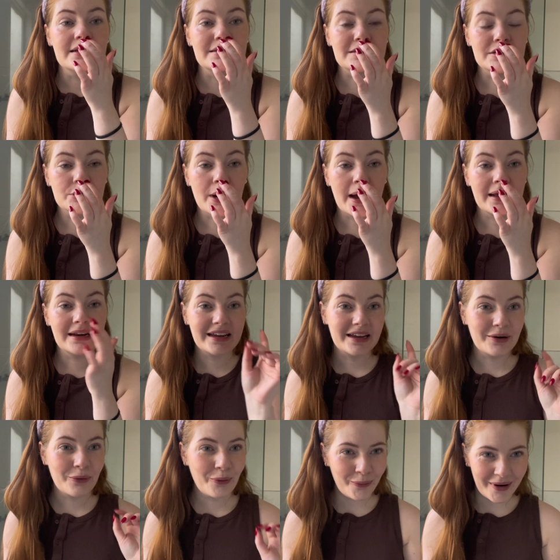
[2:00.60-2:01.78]
is to try and
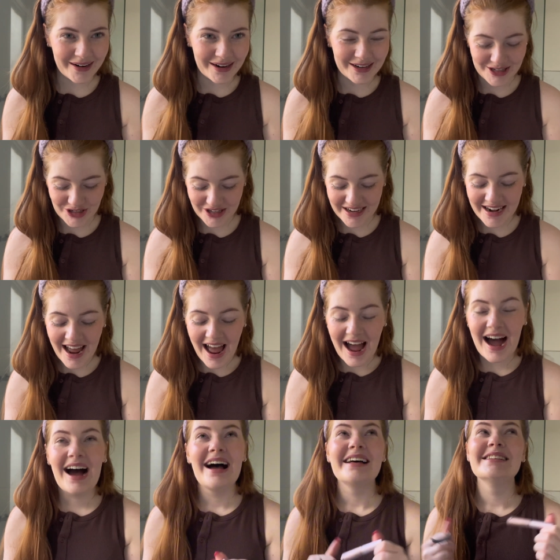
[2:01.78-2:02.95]
hit 100.
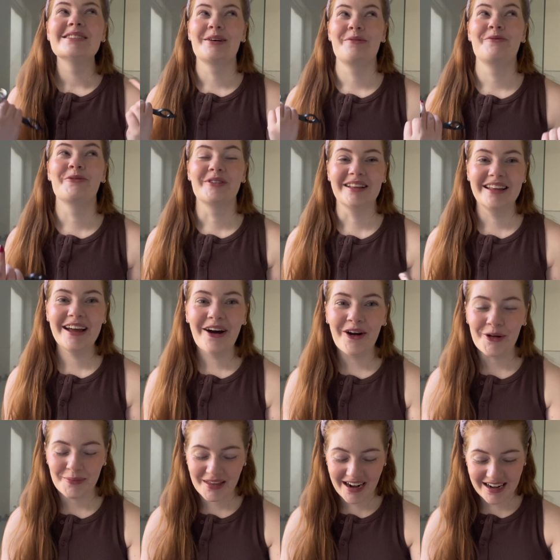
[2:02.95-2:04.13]
So I really
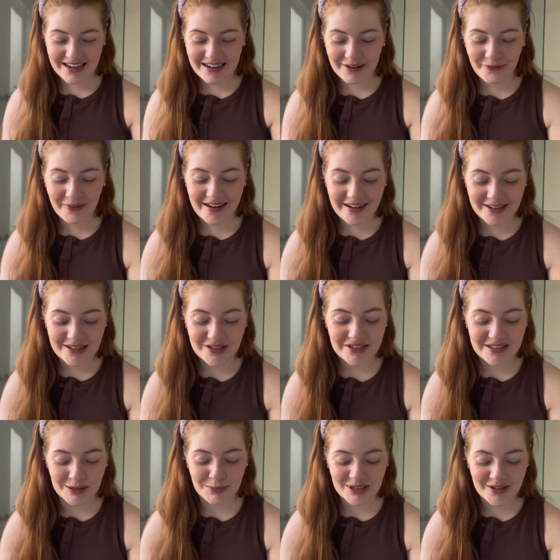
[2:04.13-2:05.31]
hope that I can hit 100
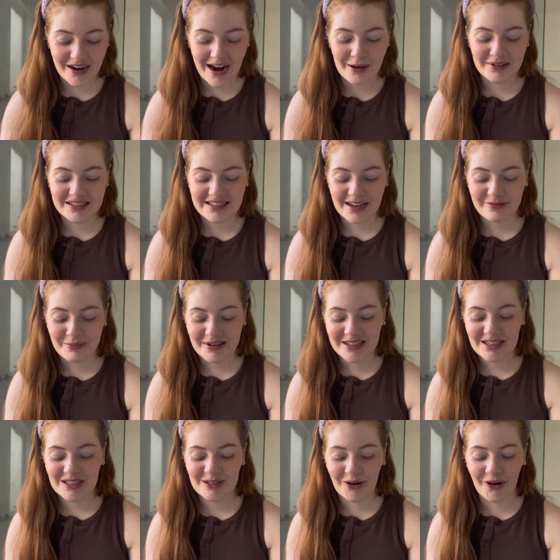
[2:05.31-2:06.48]
subscribers. That would be
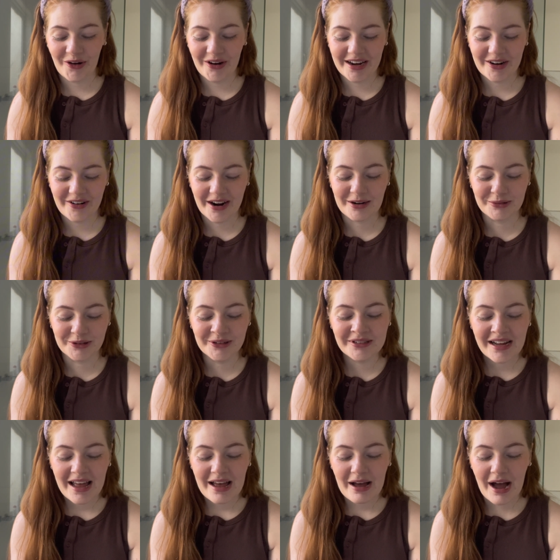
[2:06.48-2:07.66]
so incredible.
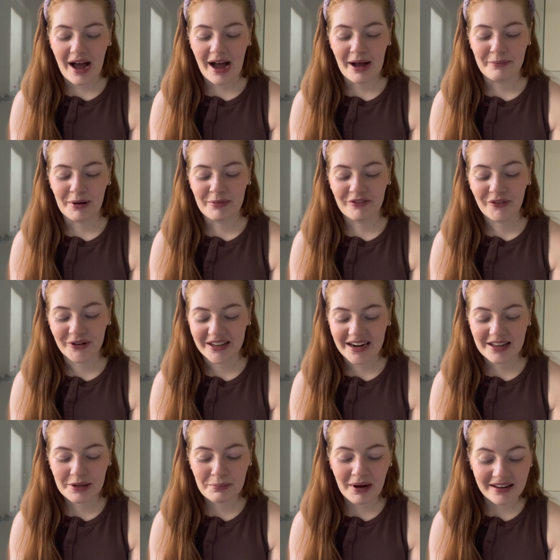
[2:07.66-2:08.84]
Um, before the end
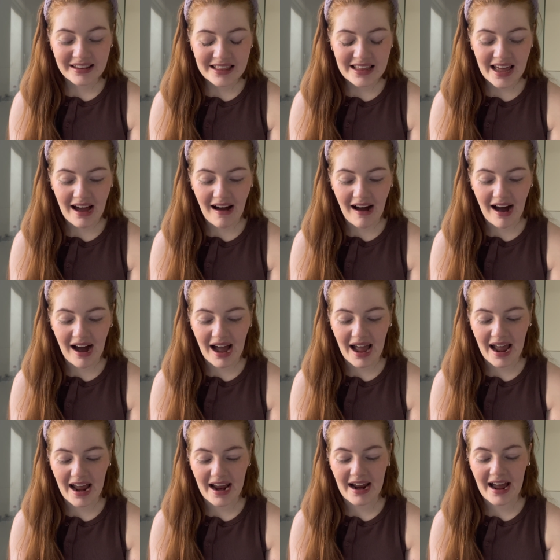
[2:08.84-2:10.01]
of the month,
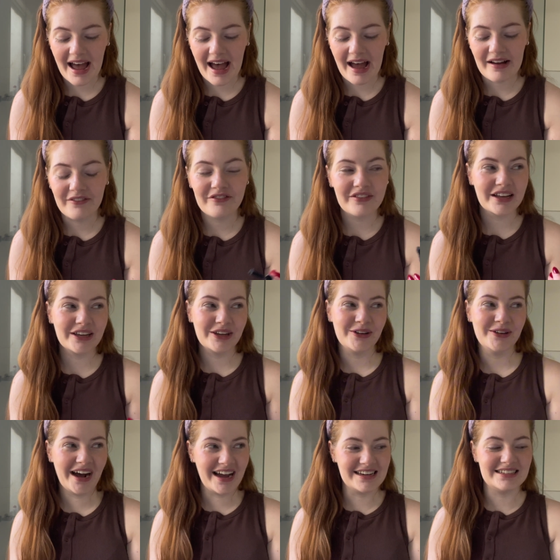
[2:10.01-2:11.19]
I have a
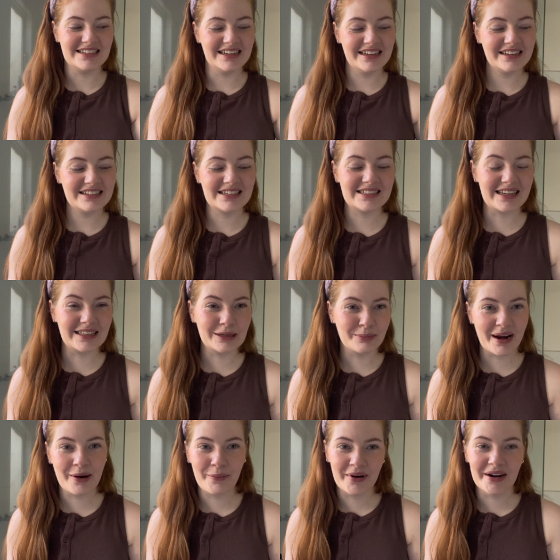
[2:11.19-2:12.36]
cute idea to
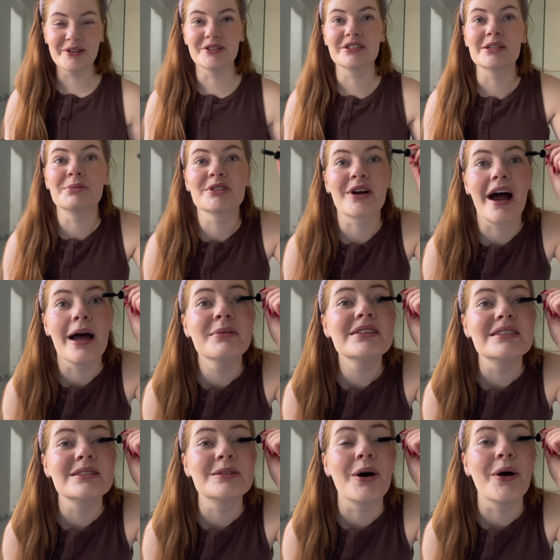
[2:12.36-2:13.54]
celebrate 100
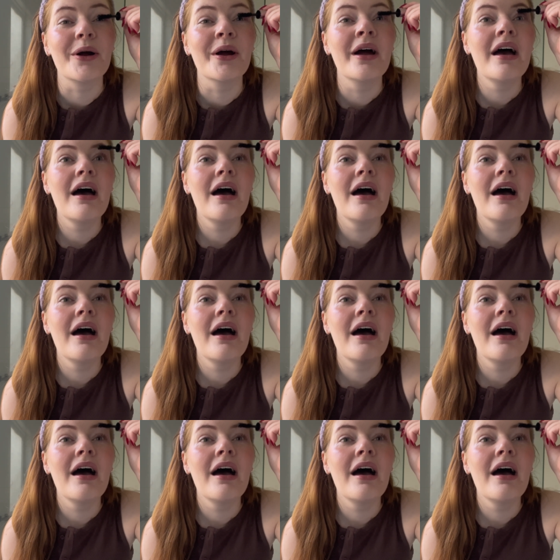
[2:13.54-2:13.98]
subscribers. So